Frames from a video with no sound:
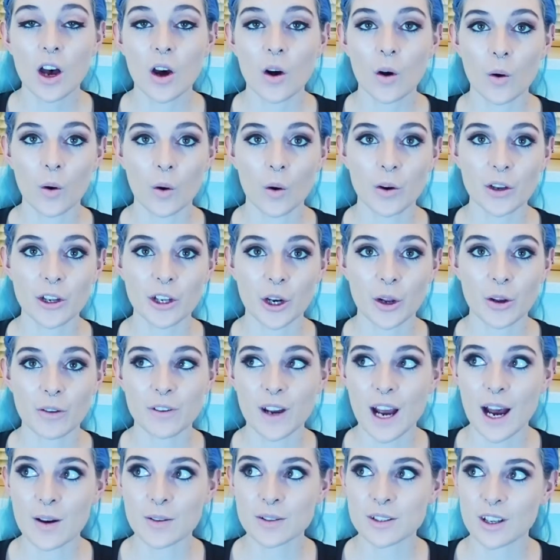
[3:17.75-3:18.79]
Or, you know, if
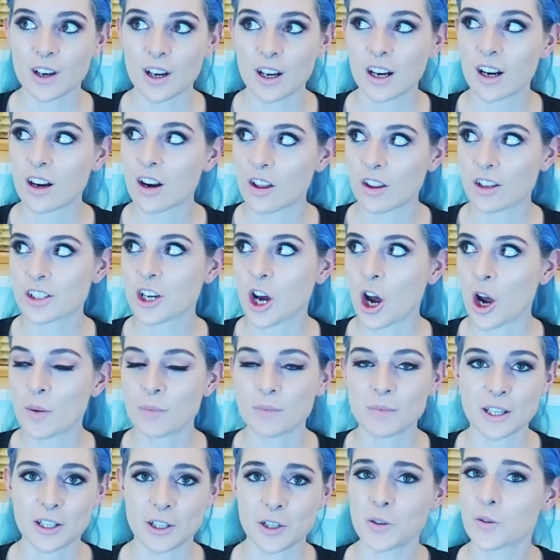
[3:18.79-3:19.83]
you're outside, a lot of the time
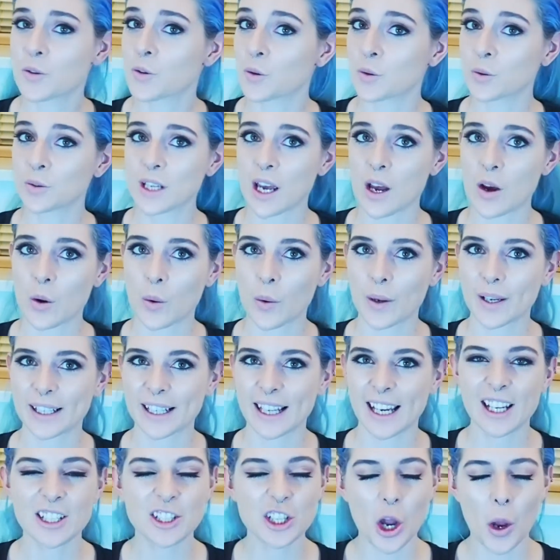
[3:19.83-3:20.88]
they do cool down
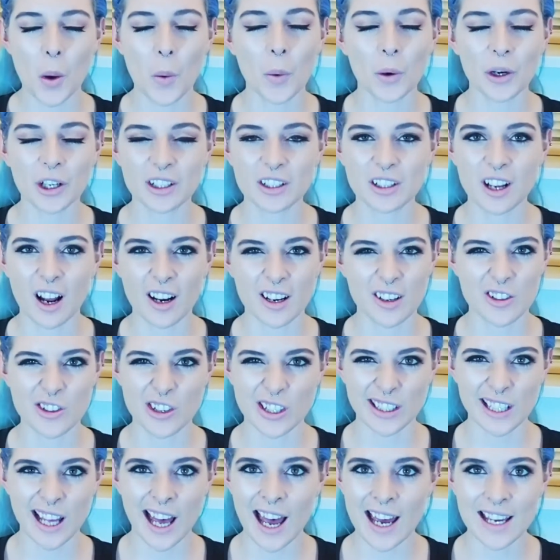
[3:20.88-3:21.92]
quickly. I don't want to kind of
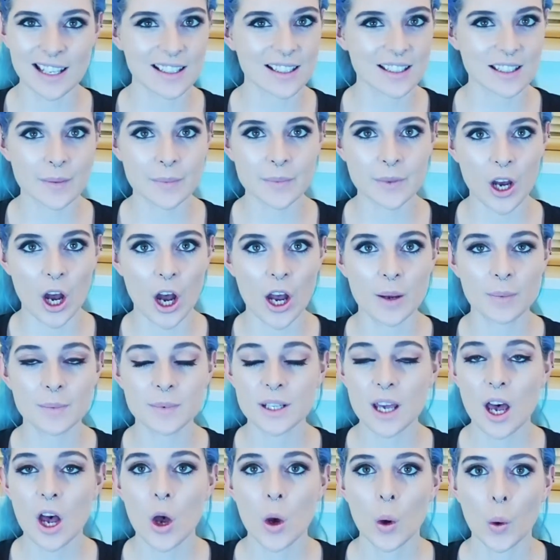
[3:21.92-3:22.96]
drink the end sometimes
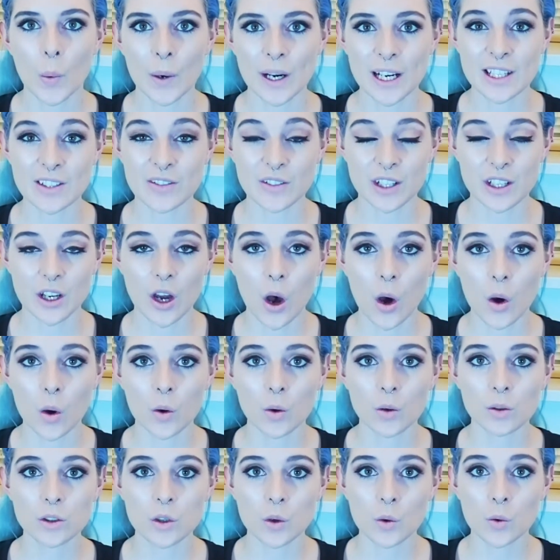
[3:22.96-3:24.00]
when it's really
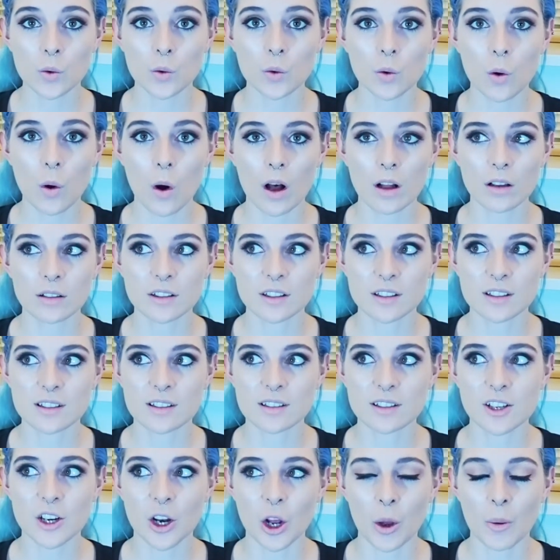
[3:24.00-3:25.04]
cold, or I'll
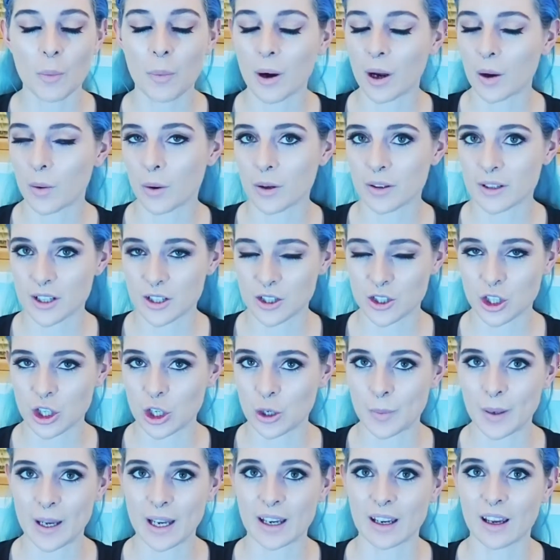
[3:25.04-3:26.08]
just, you know, buy one that's
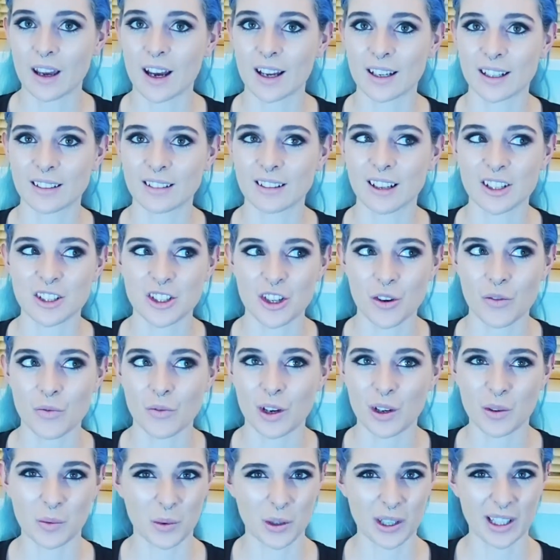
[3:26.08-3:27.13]
too big and I don't
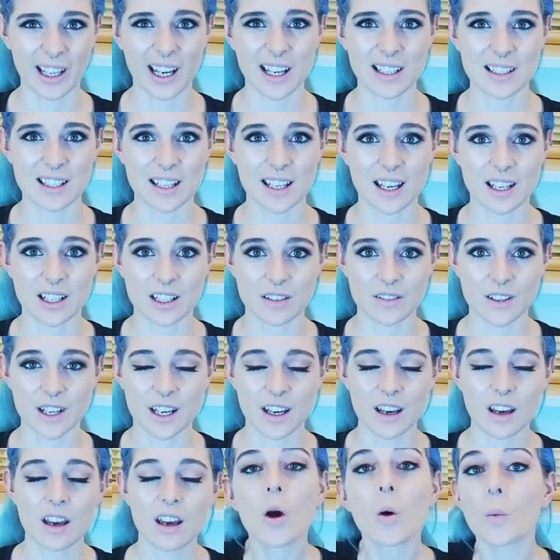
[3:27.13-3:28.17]
really want to get to the end of
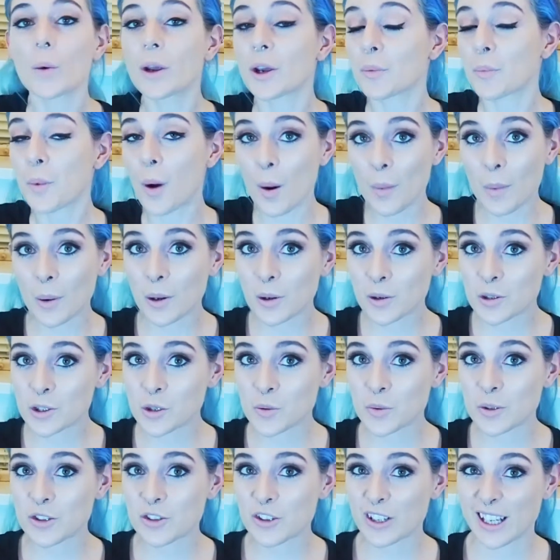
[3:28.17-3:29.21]
it. We could probably all
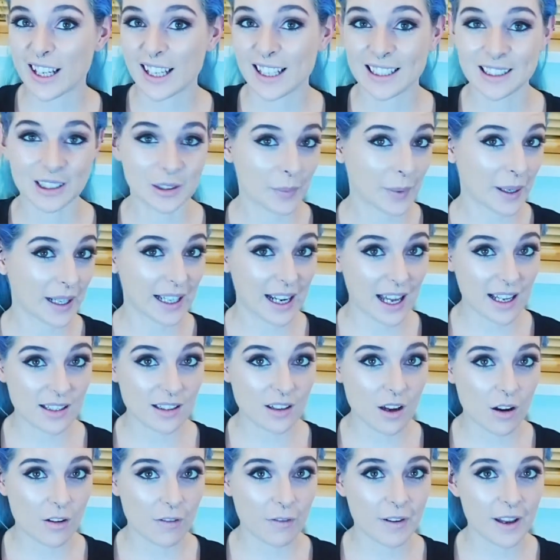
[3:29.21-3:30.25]
do with drinking a little bit less
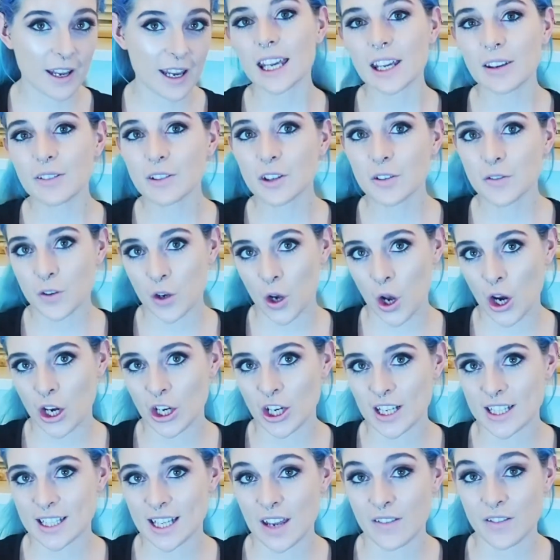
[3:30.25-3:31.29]
coffee. Even if you're
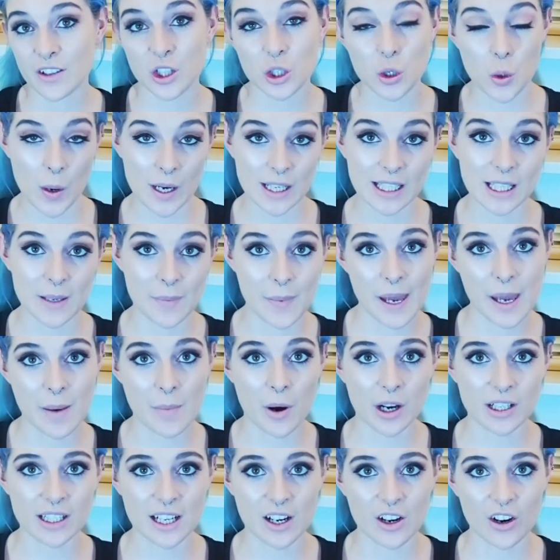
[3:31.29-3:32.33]
only saving 20p
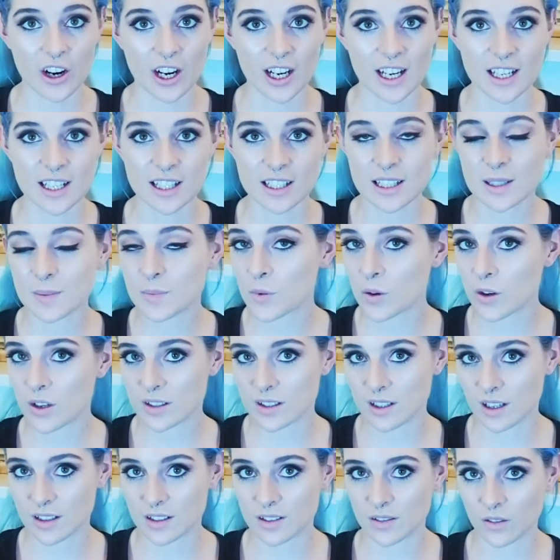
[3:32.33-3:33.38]
by downgrading to the smaller
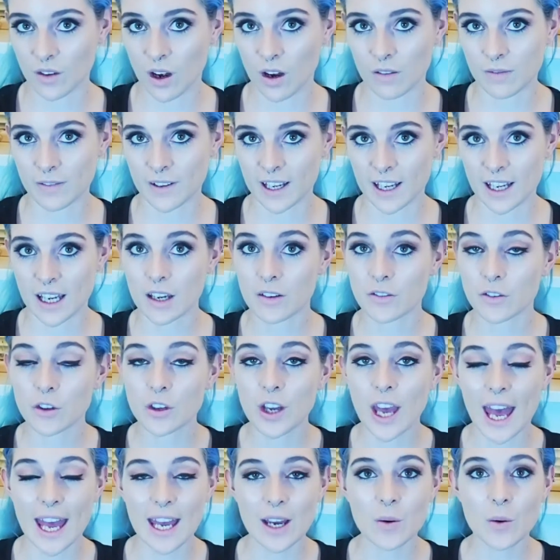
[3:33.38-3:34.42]
size of coffee, if you're
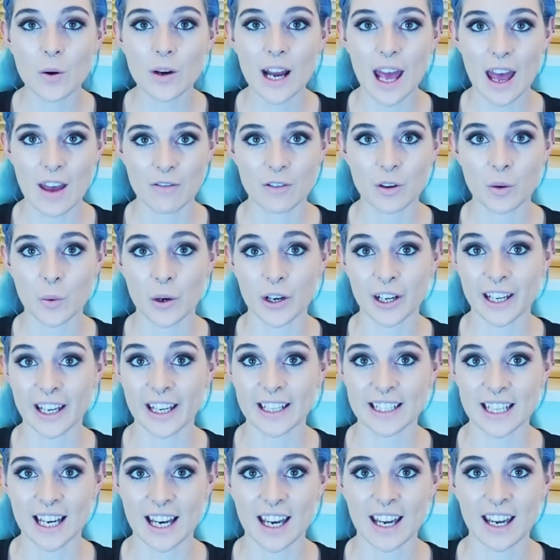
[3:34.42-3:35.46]
getting one every working
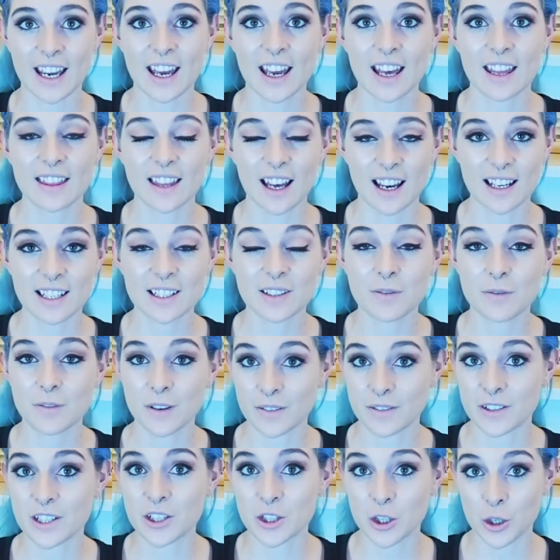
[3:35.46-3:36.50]
day, that is
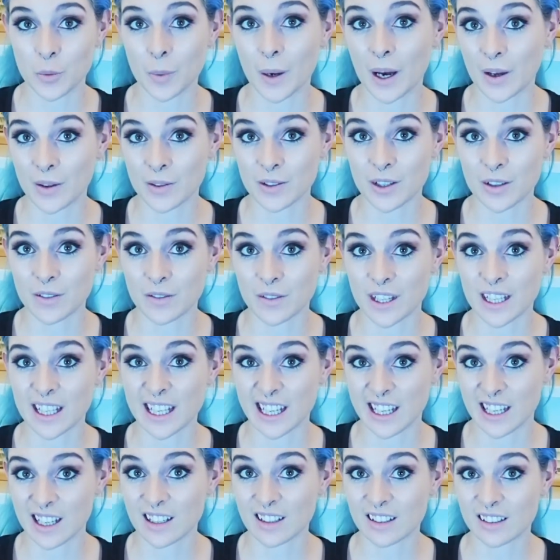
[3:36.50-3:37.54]
£52 over the
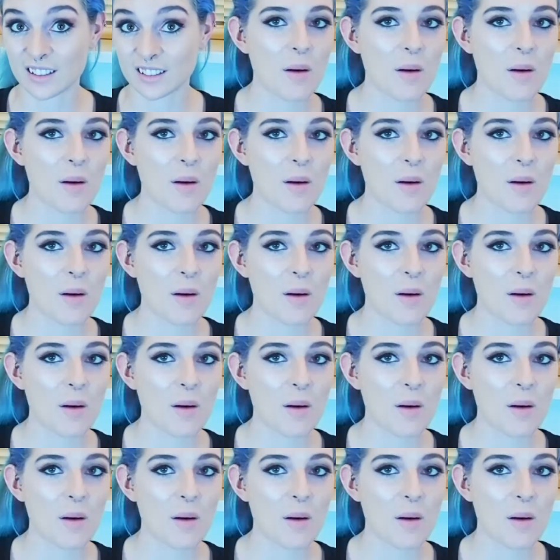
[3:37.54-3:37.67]
year.